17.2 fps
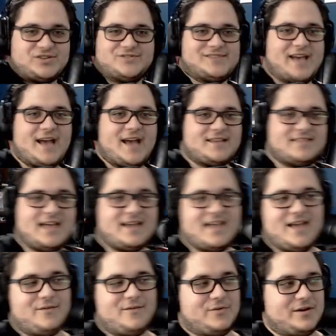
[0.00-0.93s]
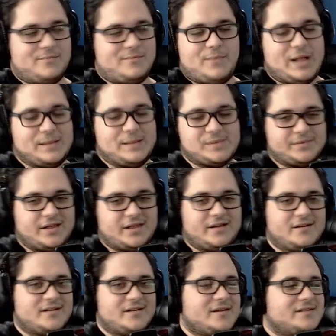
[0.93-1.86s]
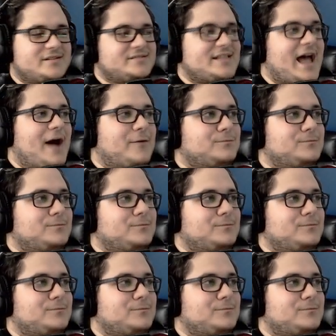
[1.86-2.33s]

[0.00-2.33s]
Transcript: tech that can't work, blah, blah, blah. Now,